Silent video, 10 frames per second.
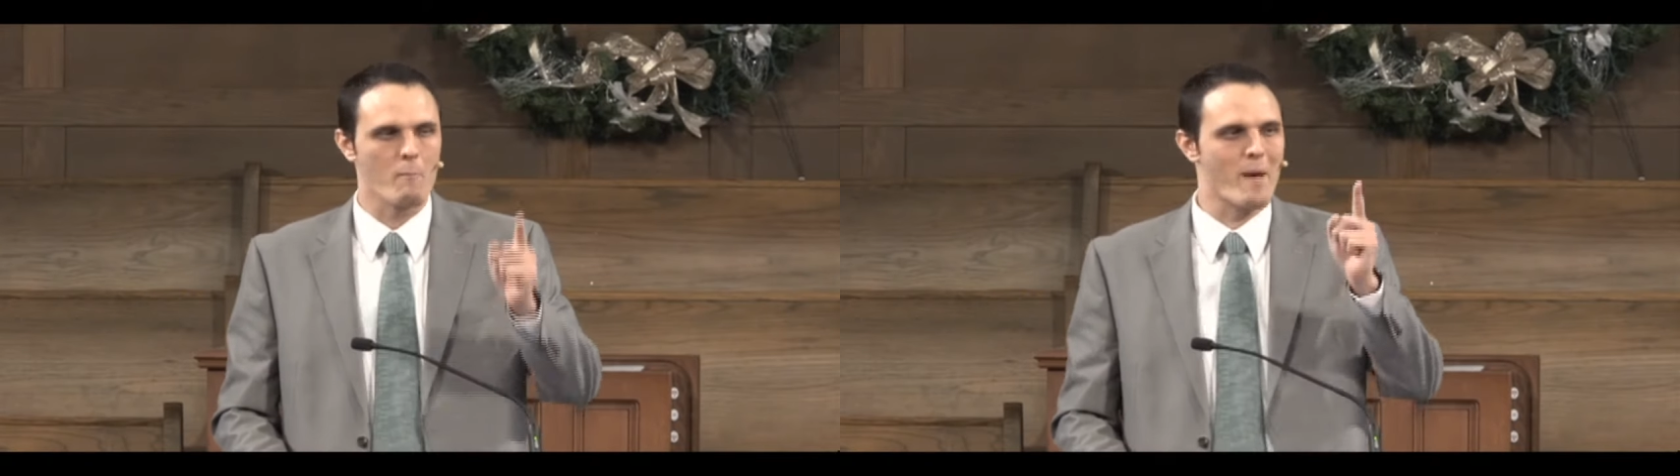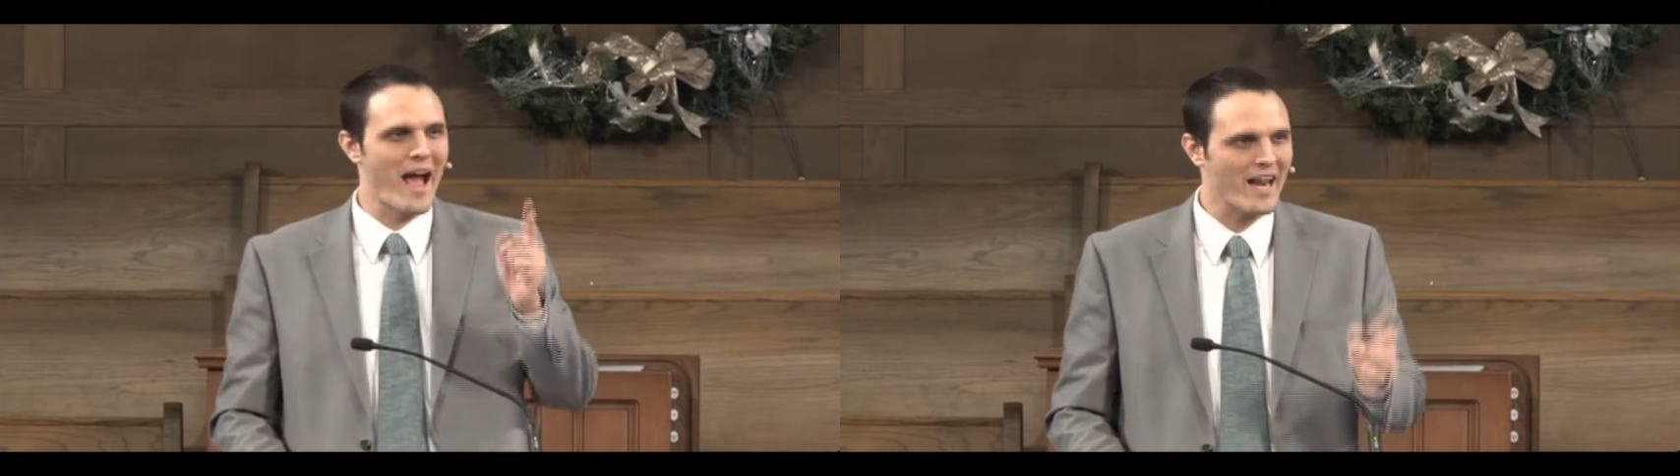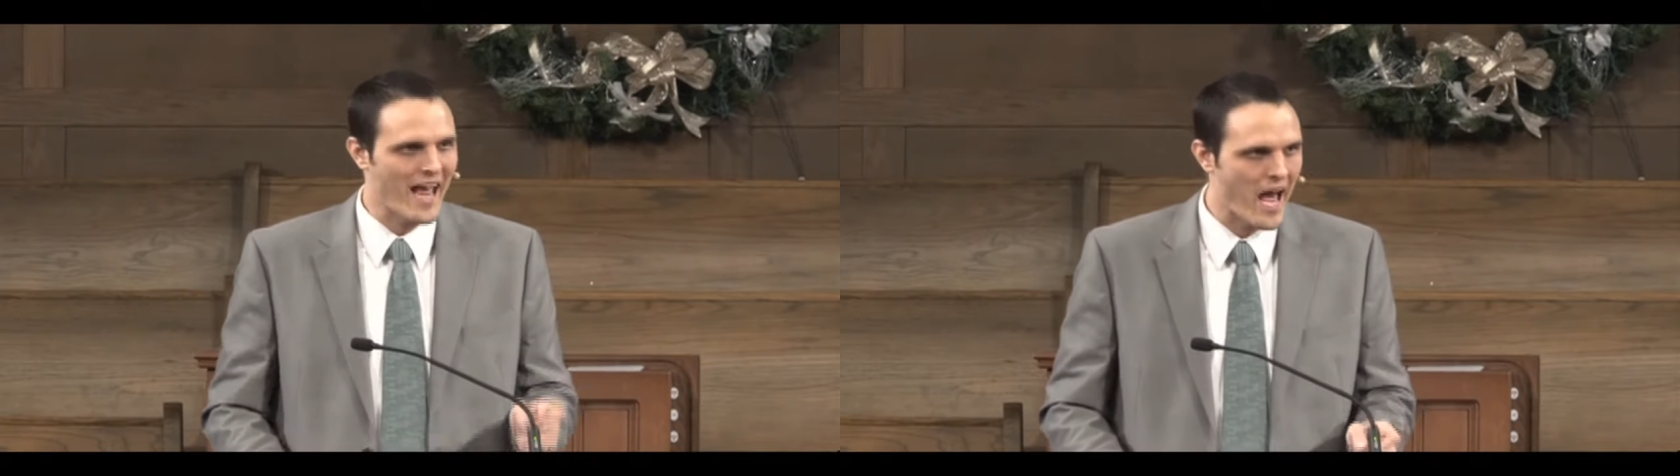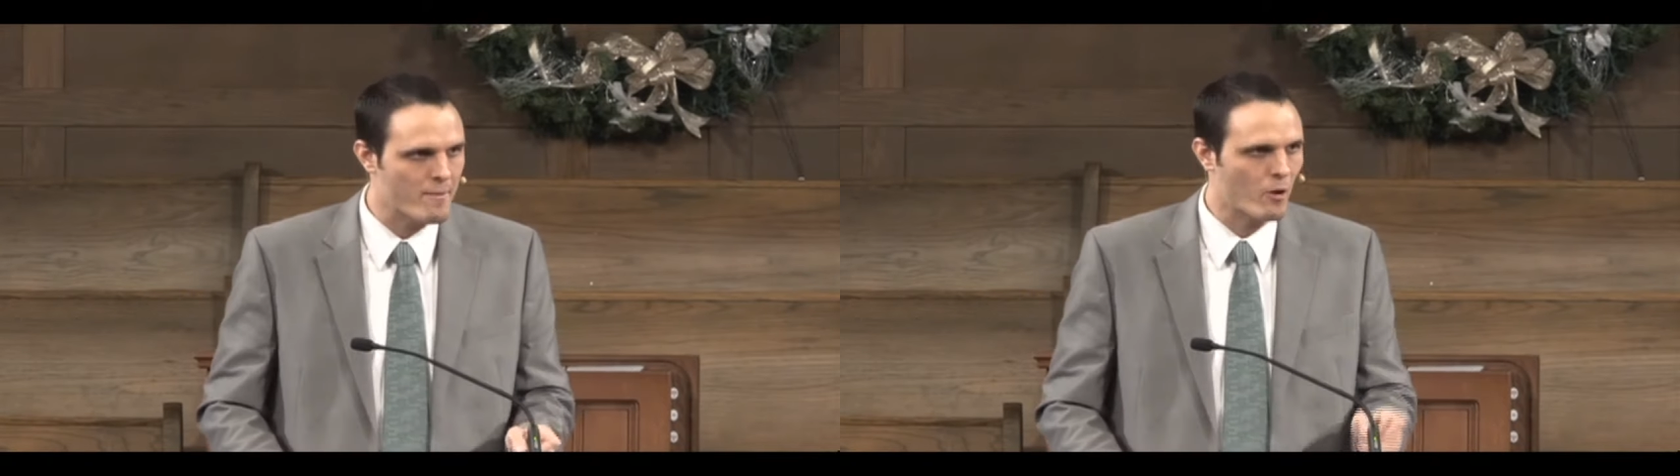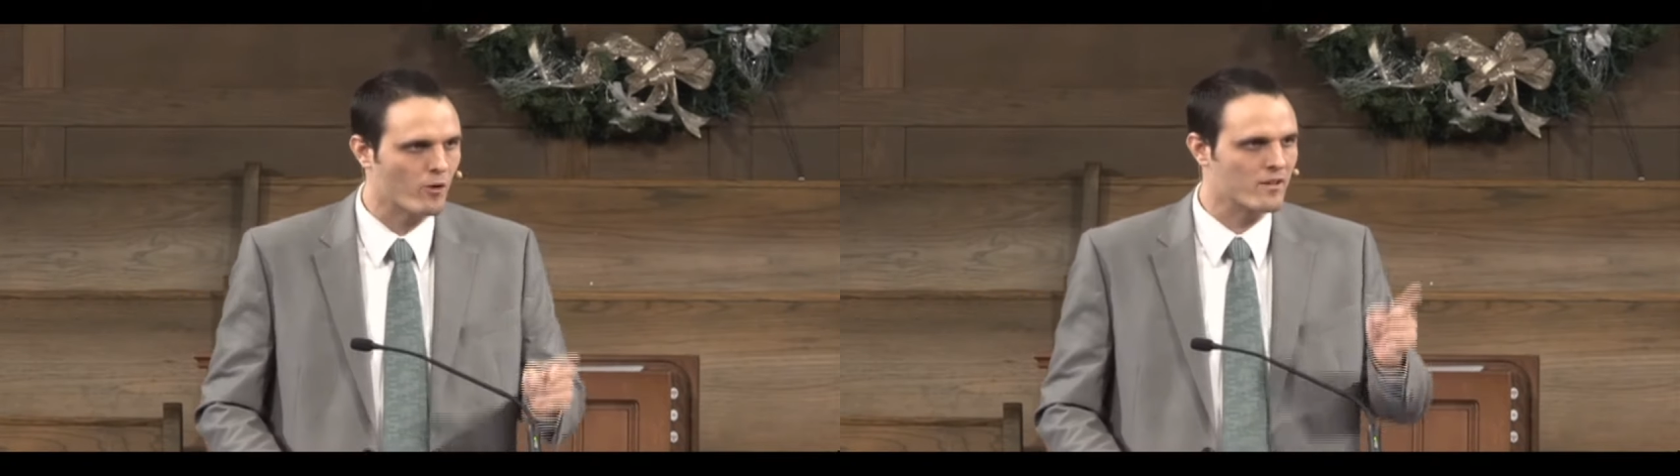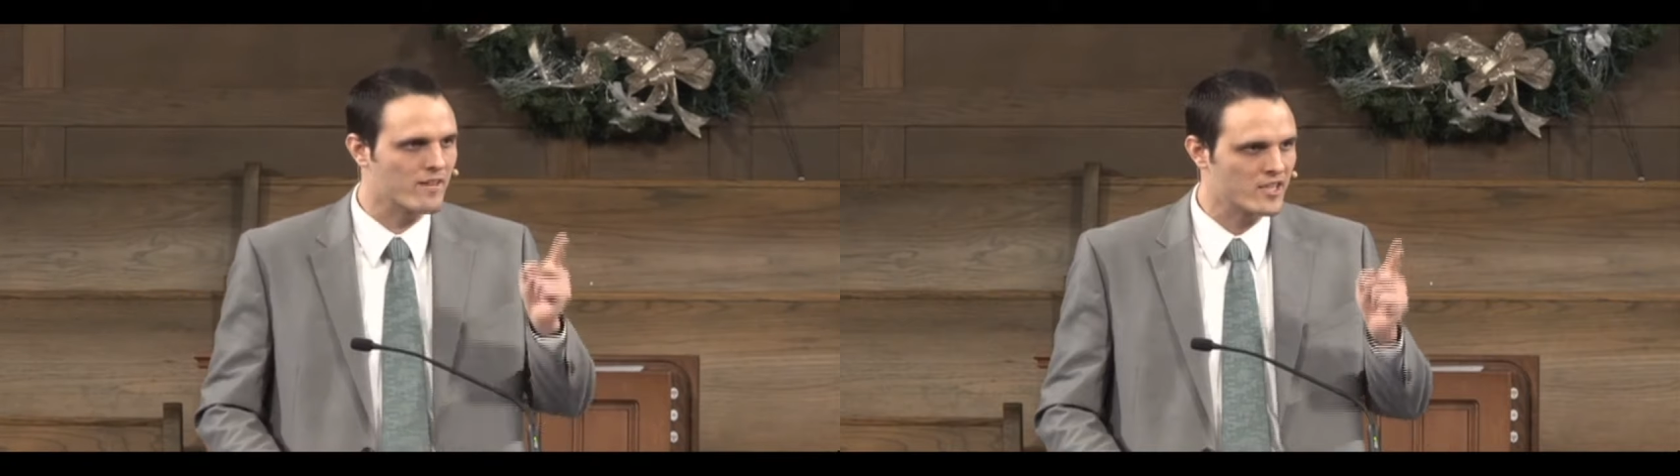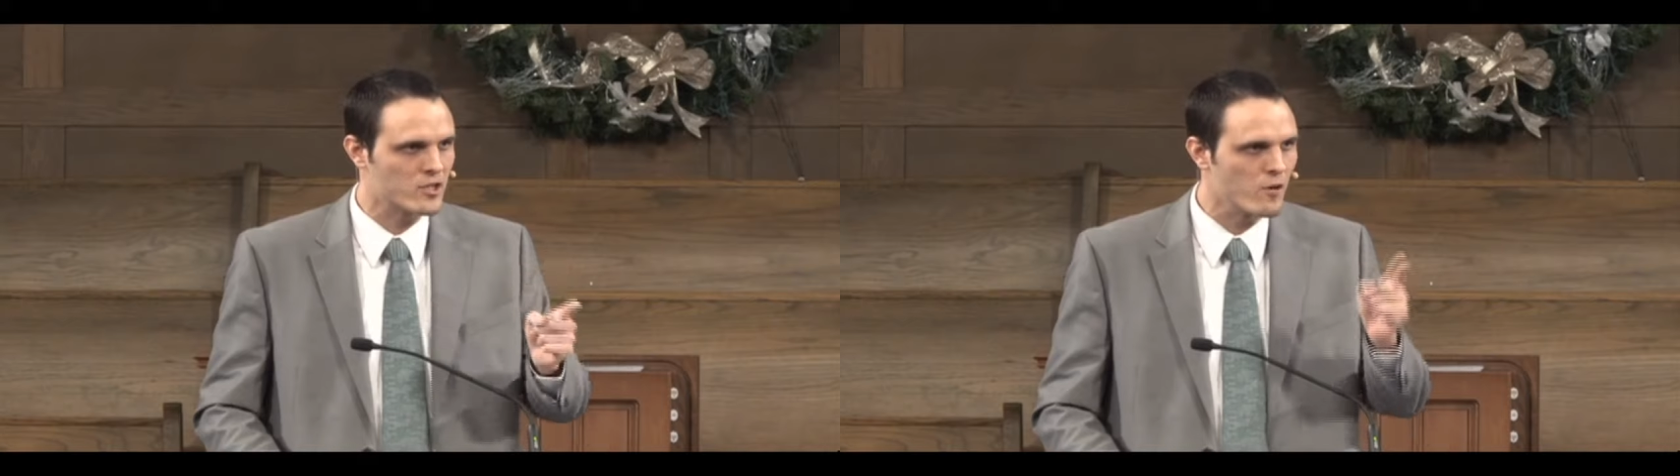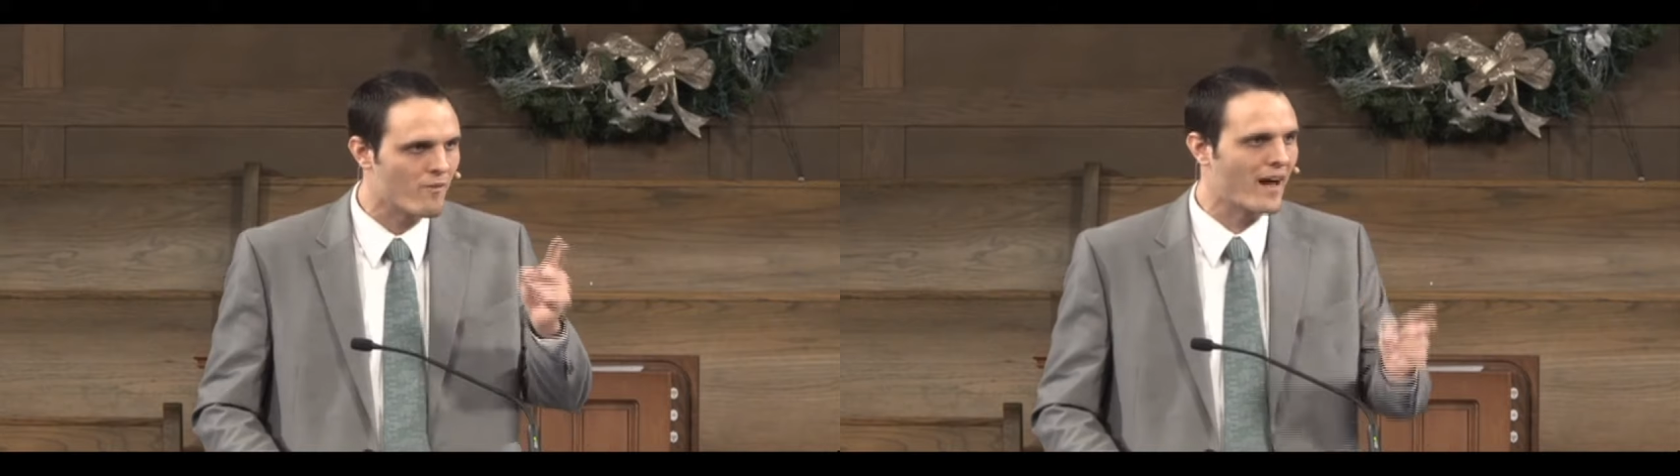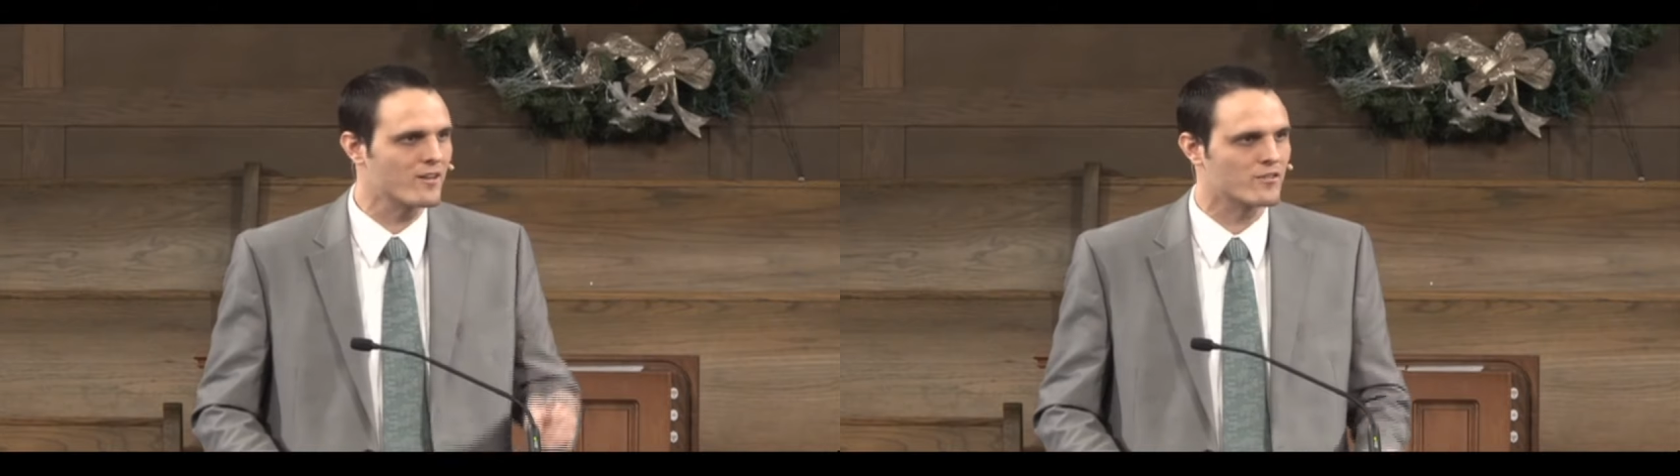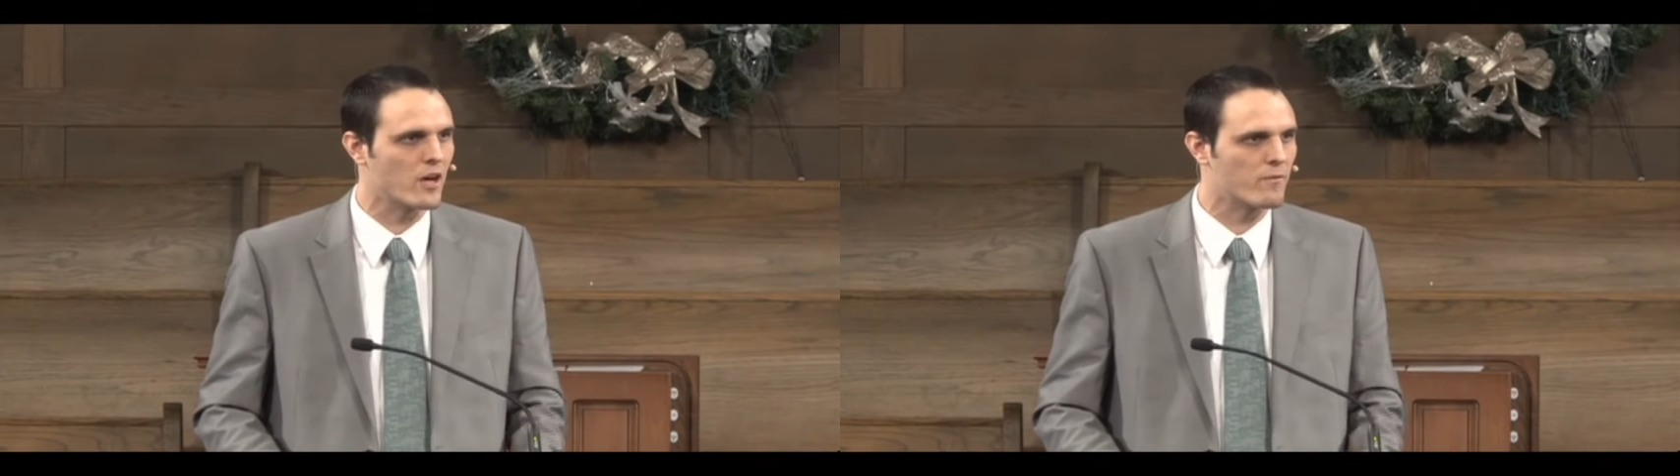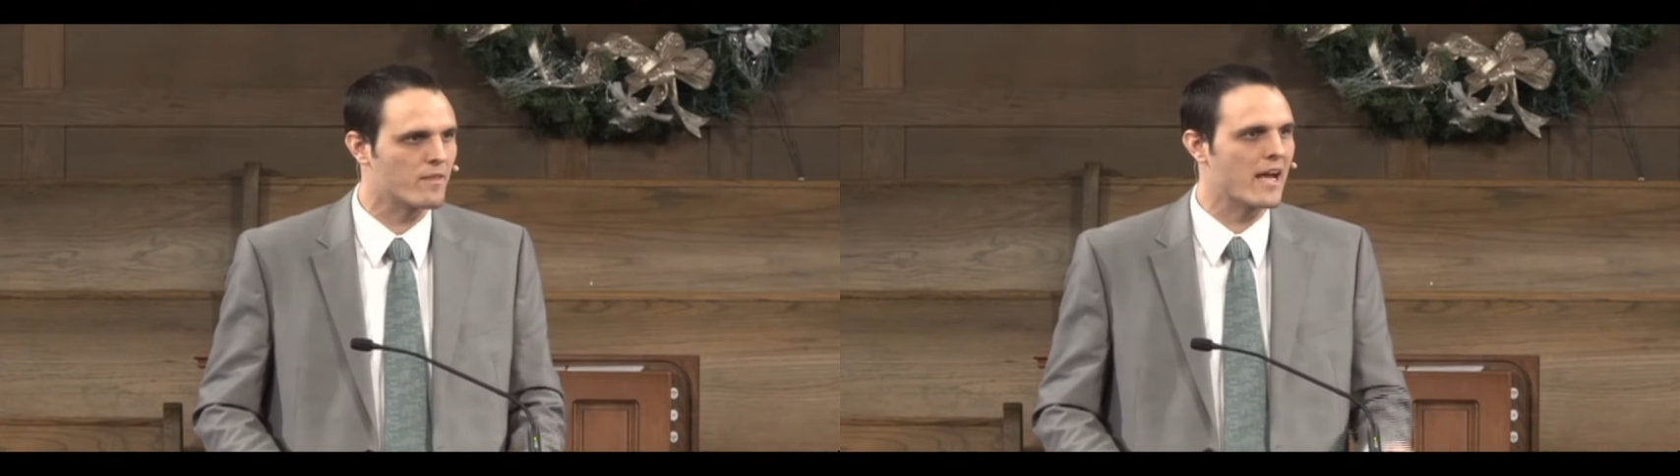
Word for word: bad habit, or addiction you find yourself in